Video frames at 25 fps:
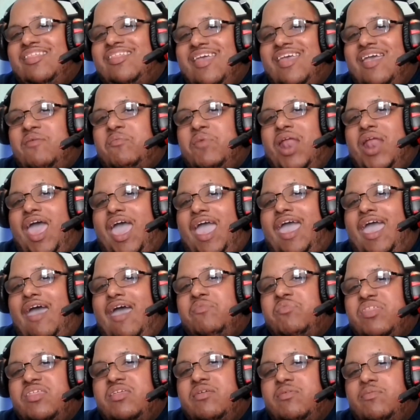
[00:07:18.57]
Sam and I
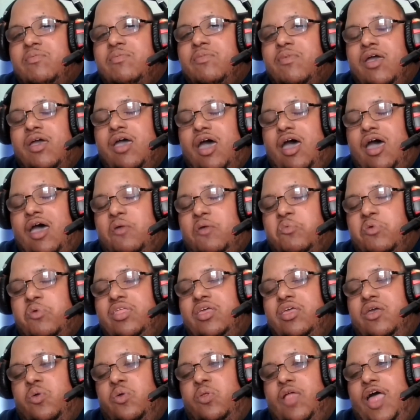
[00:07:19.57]
have some
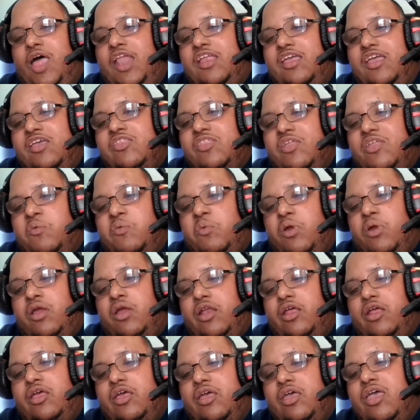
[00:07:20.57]
really cool ideas that we're
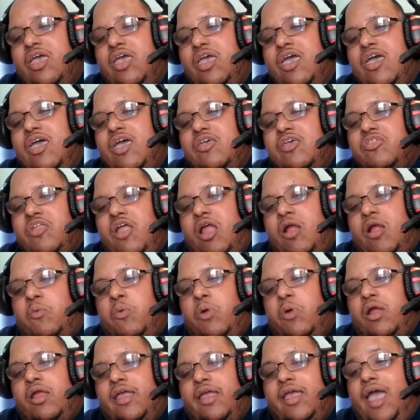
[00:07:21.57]
going to start
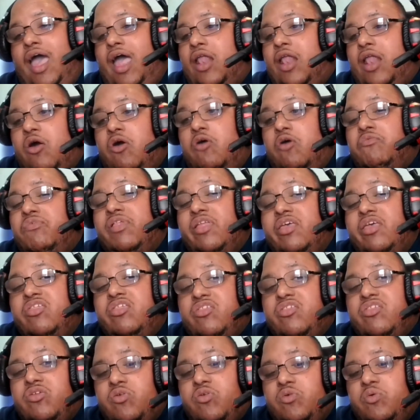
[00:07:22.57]
working on hopefully
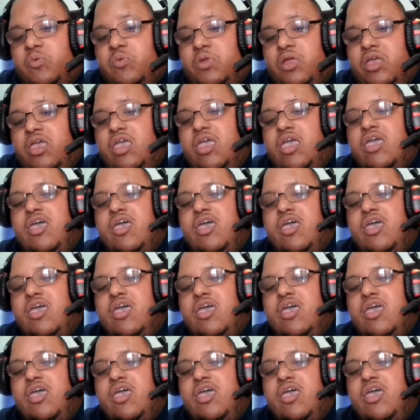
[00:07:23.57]
soon.